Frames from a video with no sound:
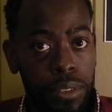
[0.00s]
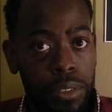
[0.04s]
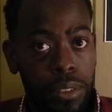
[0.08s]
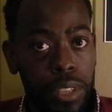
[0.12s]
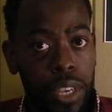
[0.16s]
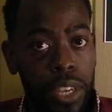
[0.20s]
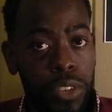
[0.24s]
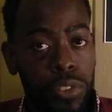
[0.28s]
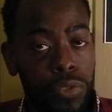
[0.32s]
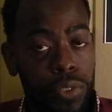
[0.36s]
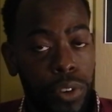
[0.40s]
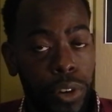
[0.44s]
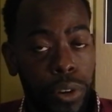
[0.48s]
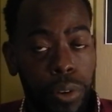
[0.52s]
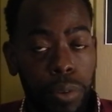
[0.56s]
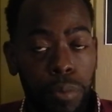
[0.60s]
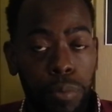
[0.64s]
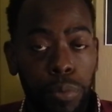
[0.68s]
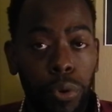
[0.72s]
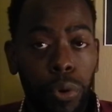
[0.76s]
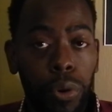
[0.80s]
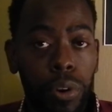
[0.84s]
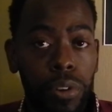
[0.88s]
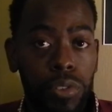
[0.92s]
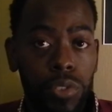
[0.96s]
That's very
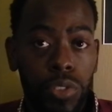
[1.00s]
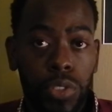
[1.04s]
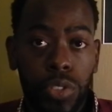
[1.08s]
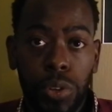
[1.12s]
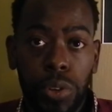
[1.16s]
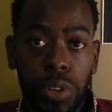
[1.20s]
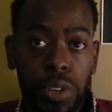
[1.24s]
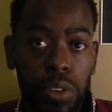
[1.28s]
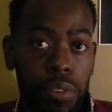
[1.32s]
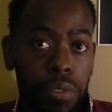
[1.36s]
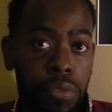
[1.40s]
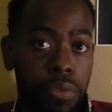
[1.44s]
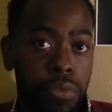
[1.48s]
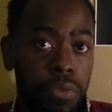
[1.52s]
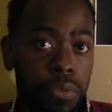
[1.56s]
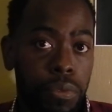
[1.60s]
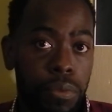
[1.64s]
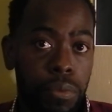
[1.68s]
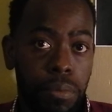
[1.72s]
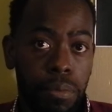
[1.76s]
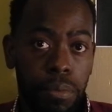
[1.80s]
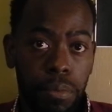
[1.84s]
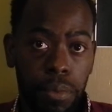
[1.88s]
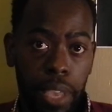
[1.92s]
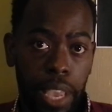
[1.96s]
important. So if
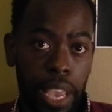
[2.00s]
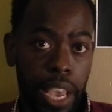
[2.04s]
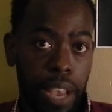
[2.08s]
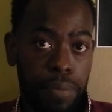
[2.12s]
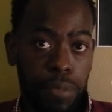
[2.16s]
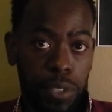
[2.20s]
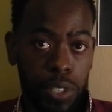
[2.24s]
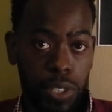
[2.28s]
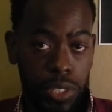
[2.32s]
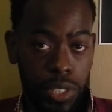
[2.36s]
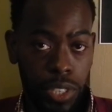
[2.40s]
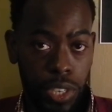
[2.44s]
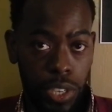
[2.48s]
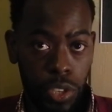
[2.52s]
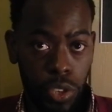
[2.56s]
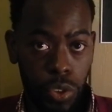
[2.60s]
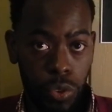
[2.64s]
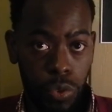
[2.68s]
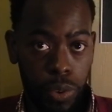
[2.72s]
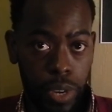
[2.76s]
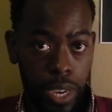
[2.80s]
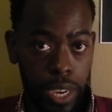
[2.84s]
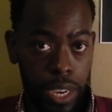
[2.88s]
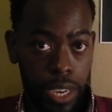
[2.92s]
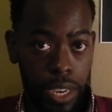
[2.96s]
they have to send
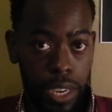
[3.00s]
you